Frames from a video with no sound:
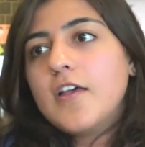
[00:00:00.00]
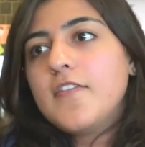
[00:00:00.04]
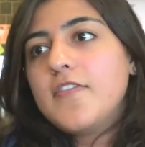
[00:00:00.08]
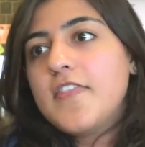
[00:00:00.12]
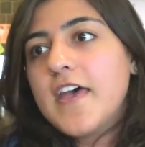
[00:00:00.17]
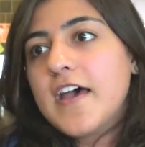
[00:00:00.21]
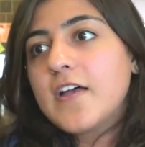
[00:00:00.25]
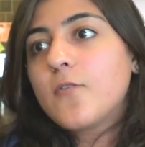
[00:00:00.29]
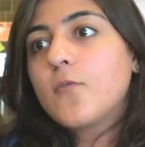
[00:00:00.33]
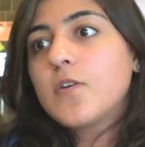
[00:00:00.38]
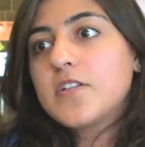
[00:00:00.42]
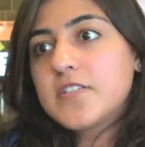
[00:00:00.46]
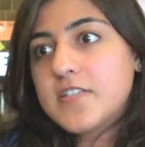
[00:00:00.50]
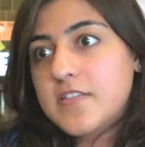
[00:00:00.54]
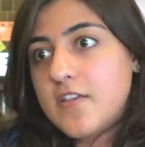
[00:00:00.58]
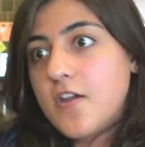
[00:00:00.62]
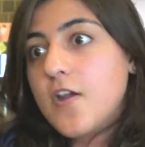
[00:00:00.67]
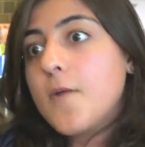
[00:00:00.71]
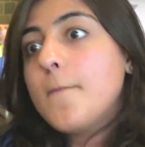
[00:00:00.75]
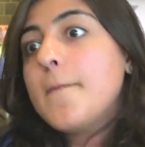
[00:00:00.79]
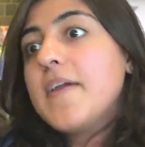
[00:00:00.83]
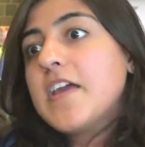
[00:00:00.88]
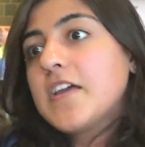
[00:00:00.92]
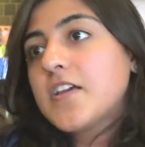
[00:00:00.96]
That was
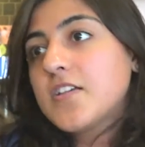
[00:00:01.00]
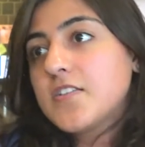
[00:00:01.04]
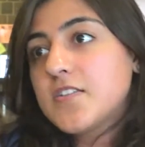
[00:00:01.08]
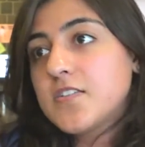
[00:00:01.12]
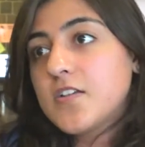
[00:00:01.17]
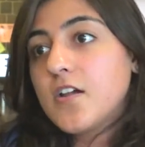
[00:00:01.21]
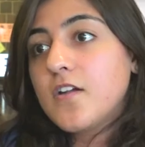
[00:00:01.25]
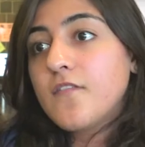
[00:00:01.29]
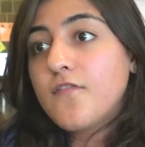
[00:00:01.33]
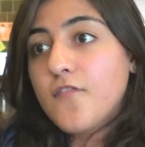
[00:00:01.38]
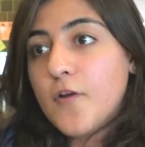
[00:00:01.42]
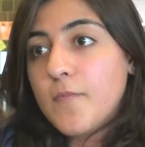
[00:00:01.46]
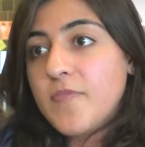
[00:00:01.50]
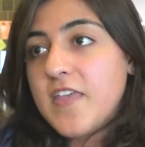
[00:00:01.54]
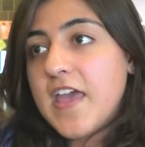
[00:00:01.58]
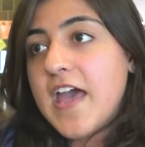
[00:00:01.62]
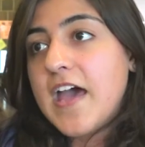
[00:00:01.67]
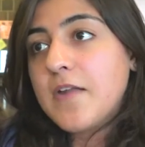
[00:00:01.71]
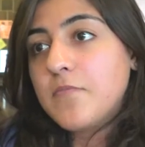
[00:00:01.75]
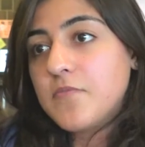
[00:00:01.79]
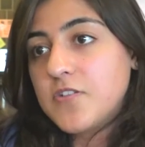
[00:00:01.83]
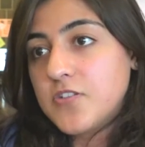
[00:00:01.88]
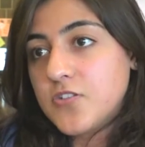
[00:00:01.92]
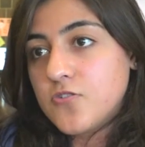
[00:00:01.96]
their main concern from the
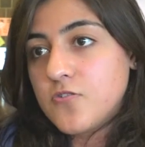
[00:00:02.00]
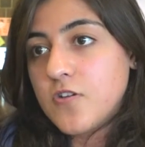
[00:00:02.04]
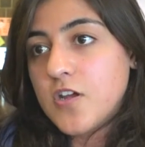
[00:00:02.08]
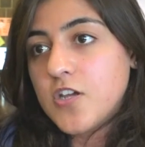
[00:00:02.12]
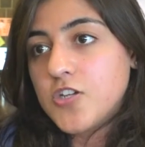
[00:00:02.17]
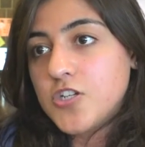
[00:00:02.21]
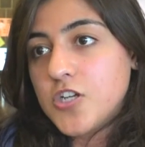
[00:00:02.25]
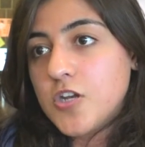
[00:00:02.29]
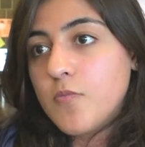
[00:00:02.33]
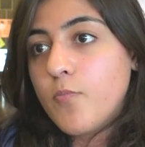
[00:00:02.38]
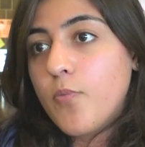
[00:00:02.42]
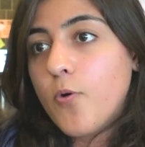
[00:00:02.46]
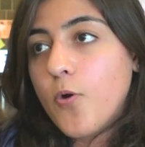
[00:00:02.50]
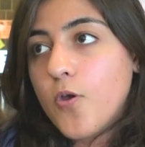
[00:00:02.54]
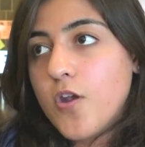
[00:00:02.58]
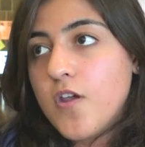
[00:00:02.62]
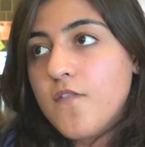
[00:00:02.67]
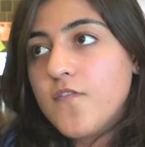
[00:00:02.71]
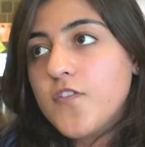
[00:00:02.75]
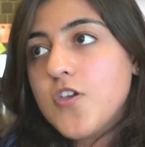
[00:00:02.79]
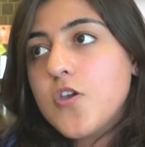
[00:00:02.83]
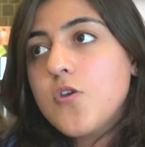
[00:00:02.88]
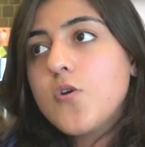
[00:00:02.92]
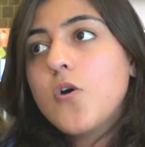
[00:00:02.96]
administration point
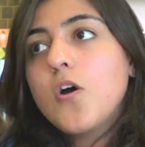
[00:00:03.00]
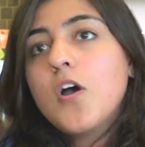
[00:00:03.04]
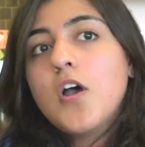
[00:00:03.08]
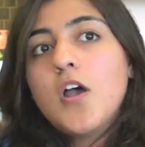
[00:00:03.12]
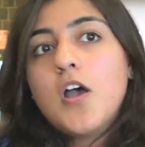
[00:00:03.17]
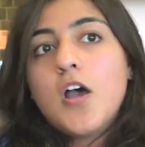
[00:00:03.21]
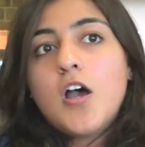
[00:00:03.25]
of view.